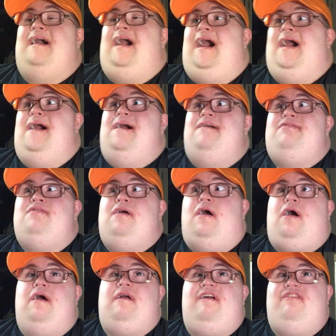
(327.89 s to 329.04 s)
I love
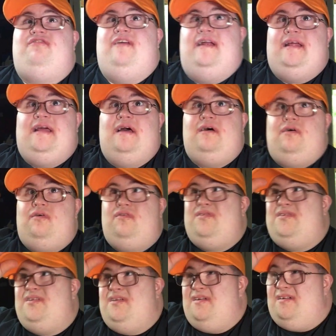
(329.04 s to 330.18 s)
all your
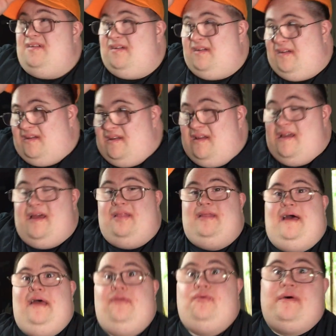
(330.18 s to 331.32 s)
videos. And
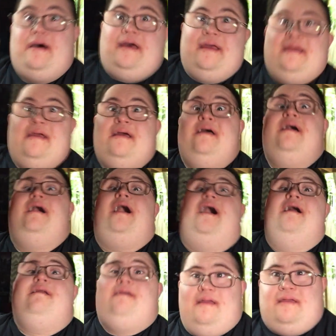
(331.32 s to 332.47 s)
that's why
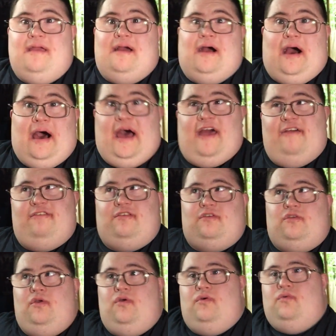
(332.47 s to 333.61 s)
I'm taking lives
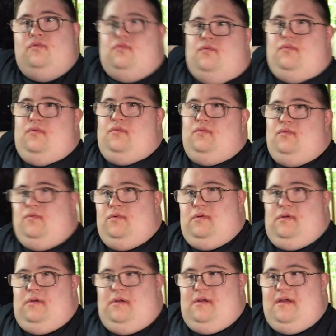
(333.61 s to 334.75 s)
too.
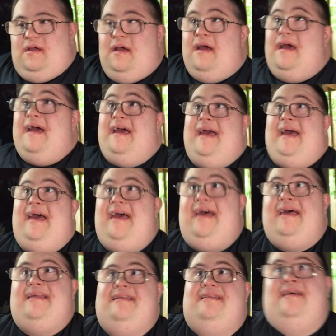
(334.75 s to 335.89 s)

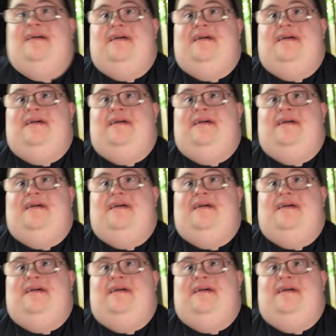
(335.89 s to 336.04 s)
And